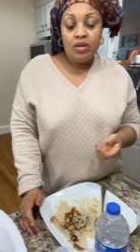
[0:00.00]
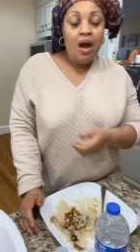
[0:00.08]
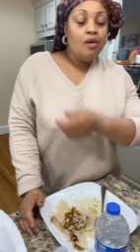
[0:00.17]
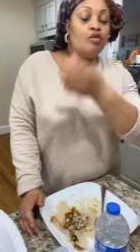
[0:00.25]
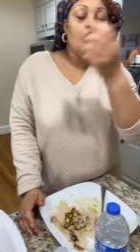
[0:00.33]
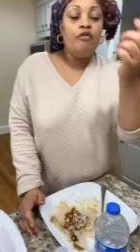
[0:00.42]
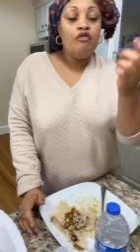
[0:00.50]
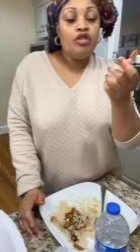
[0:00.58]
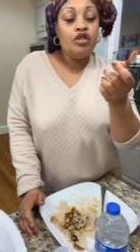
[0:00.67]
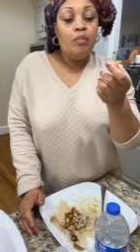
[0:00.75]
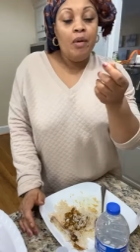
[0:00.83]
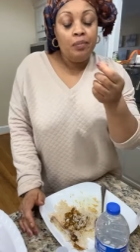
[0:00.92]
without no
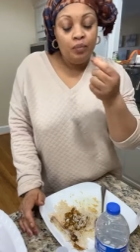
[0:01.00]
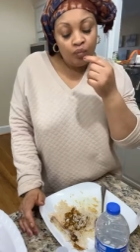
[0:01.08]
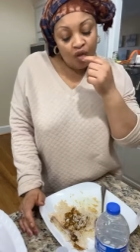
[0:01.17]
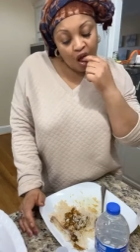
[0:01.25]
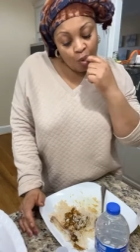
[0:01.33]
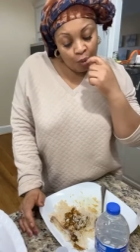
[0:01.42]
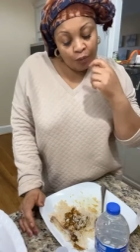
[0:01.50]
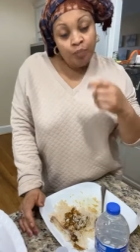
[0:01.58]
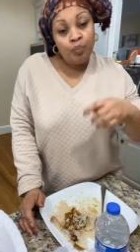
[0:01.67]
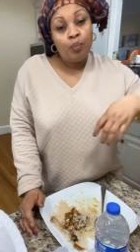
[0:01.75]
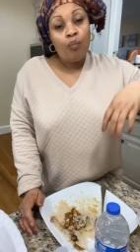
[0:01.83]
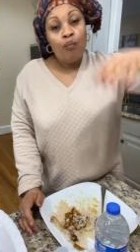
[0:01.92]
free shipping.
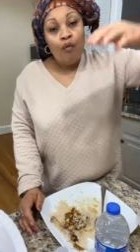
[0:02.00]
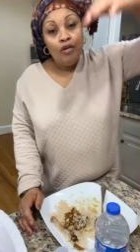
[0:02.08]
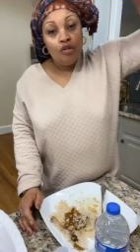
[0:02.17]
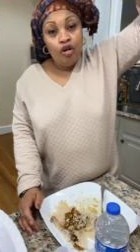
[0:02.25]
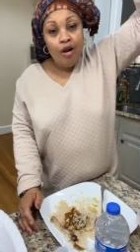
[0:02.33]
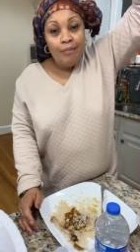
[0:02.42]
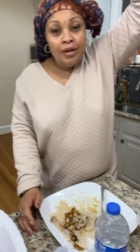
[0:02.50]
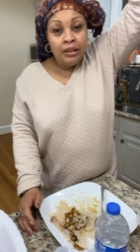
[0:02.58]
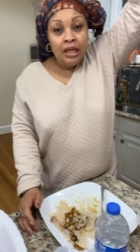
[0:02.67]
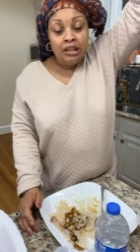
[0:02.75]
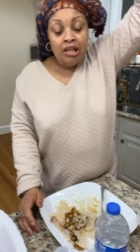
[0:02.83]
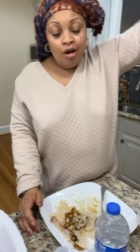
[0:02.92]
So the
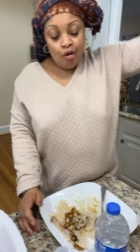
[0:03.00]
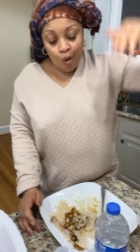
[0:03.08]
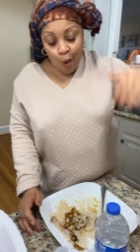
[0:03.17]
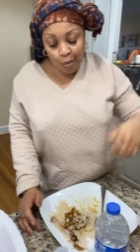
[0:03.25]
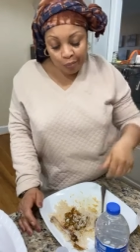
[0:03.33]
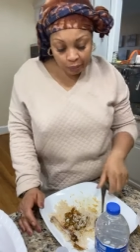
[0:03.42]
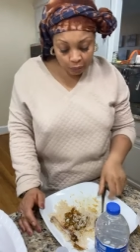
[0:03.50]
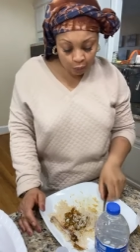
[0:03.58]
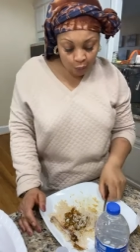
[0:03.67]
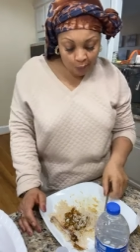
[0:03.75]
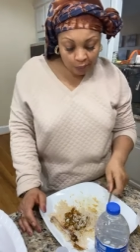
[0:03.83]
business can grow.